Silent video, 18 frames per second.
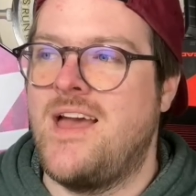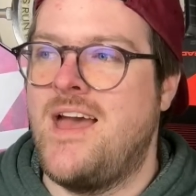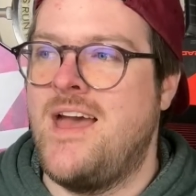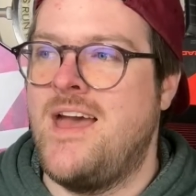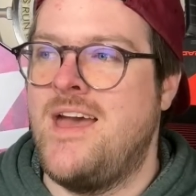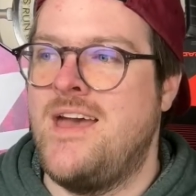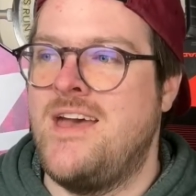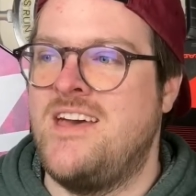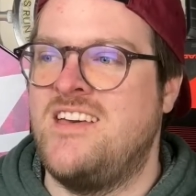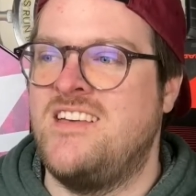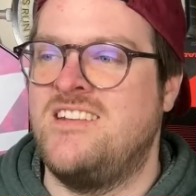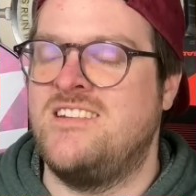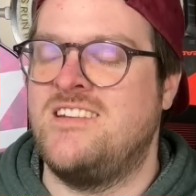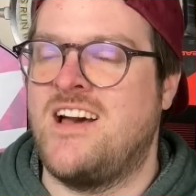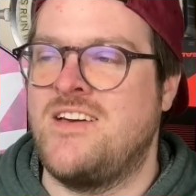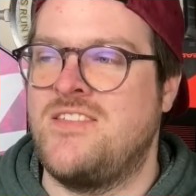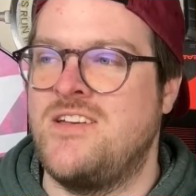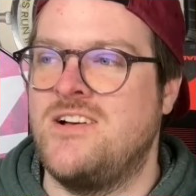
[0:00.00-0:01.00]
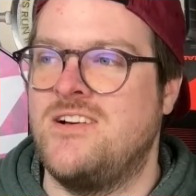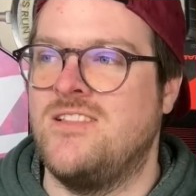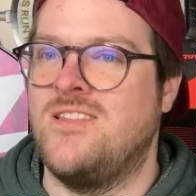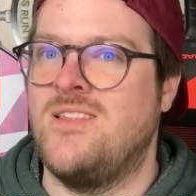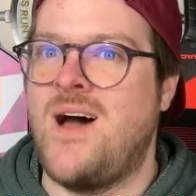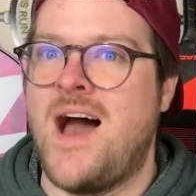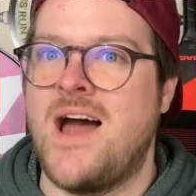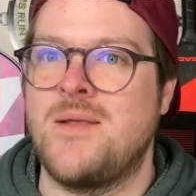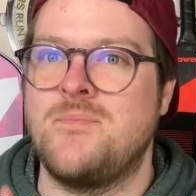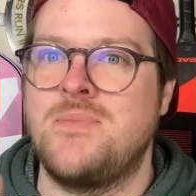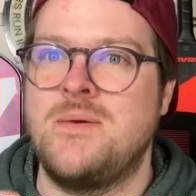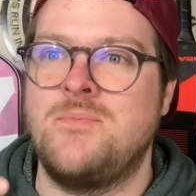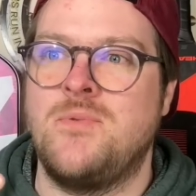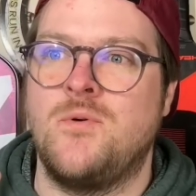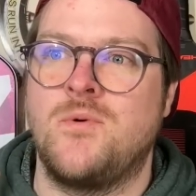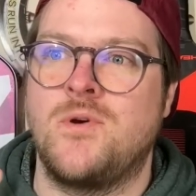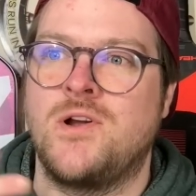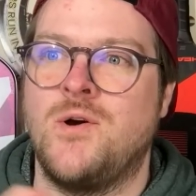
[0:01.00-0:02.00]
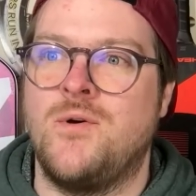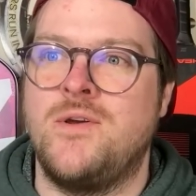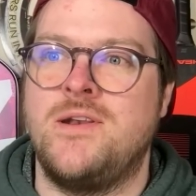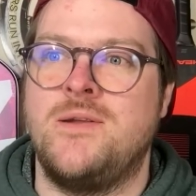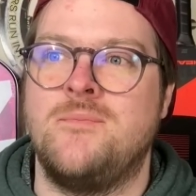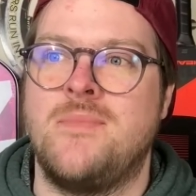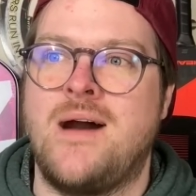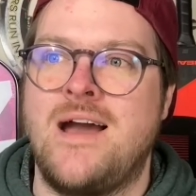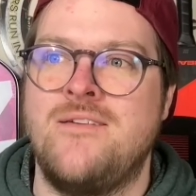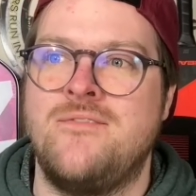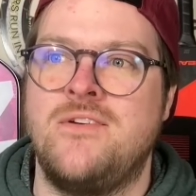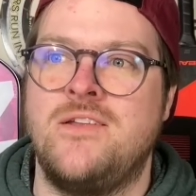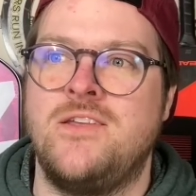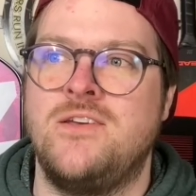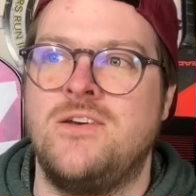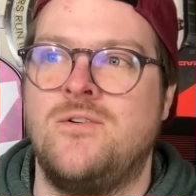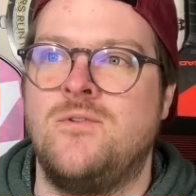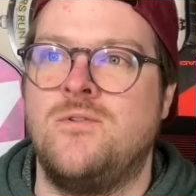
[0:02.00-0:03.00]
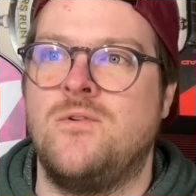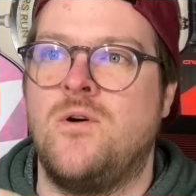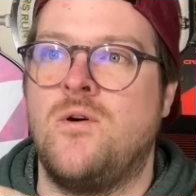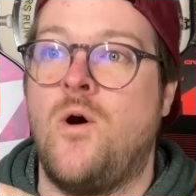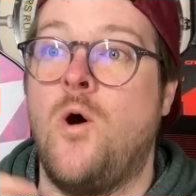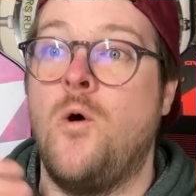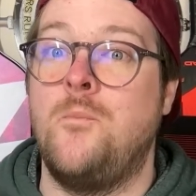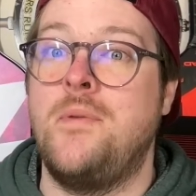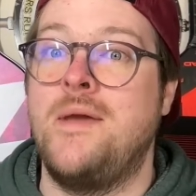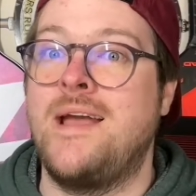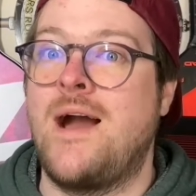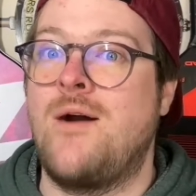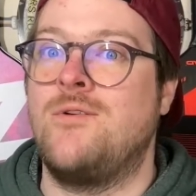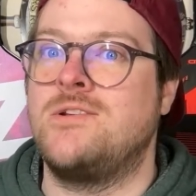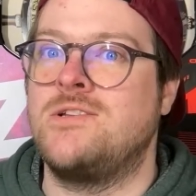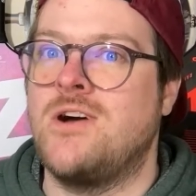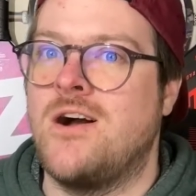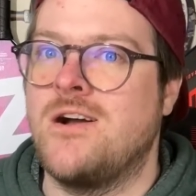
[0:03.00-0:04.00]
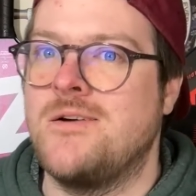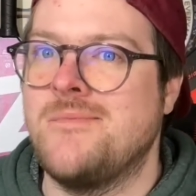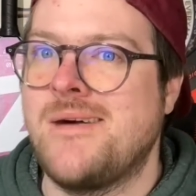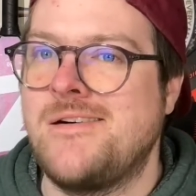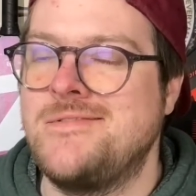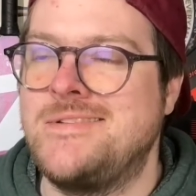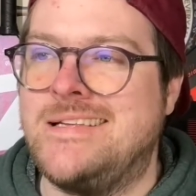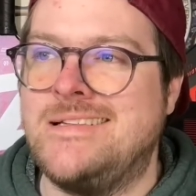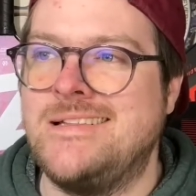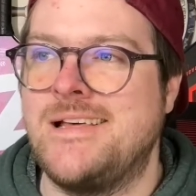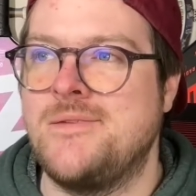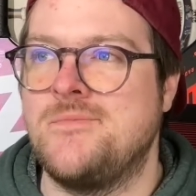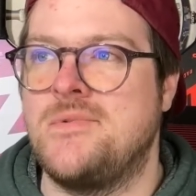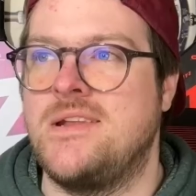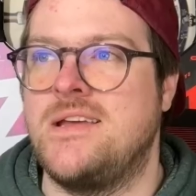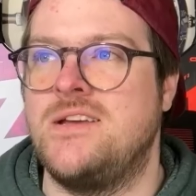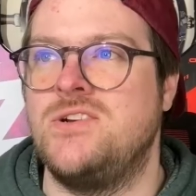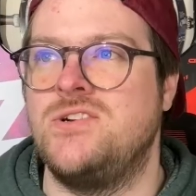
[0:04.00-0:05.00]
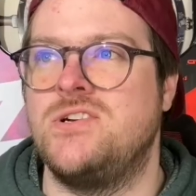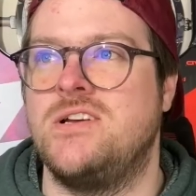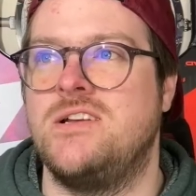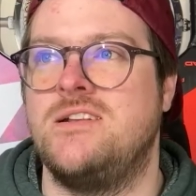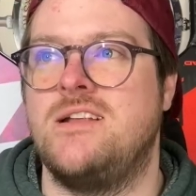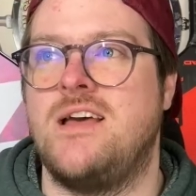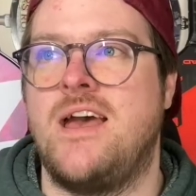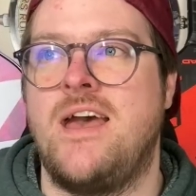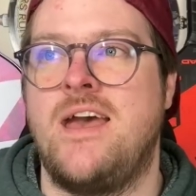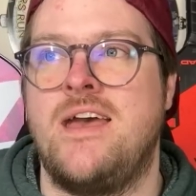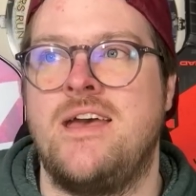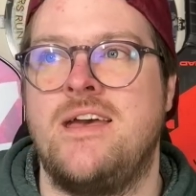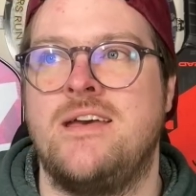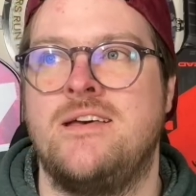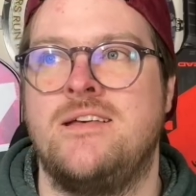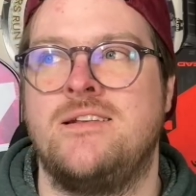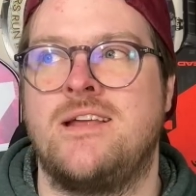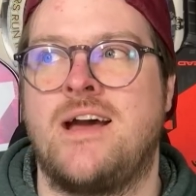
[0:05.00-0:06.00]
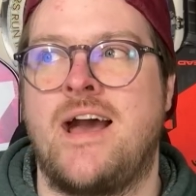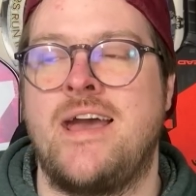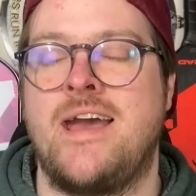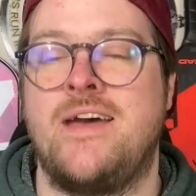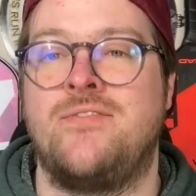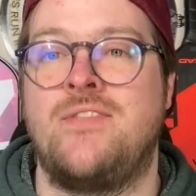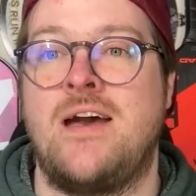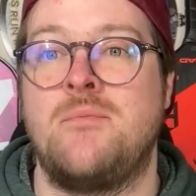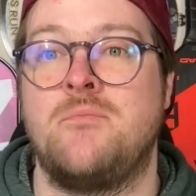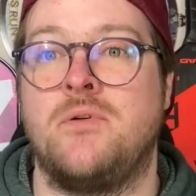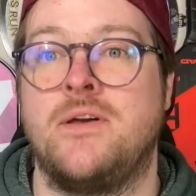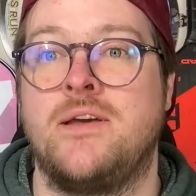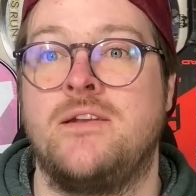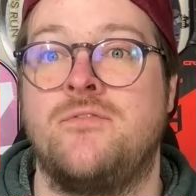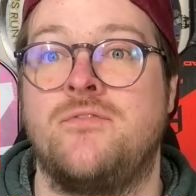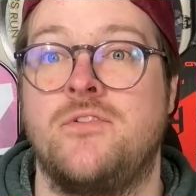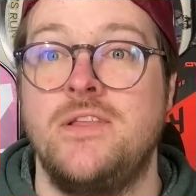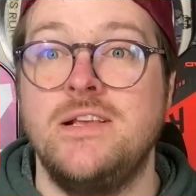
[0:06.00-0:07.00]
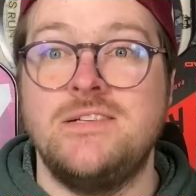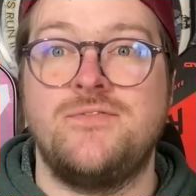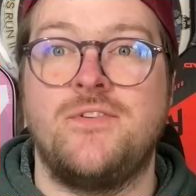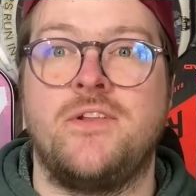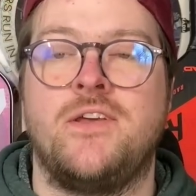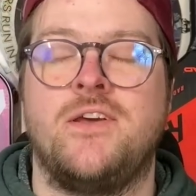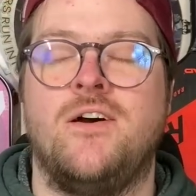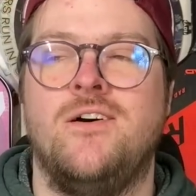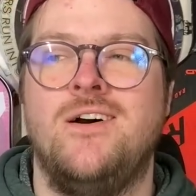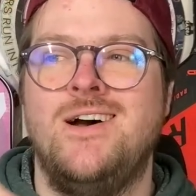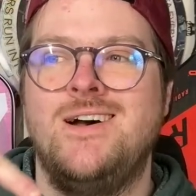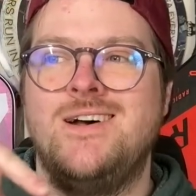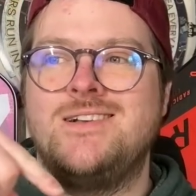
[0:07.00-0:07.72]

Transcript: And I think a lot of people were going to my video hoping I would talk about delamination, and I had that planned for this video.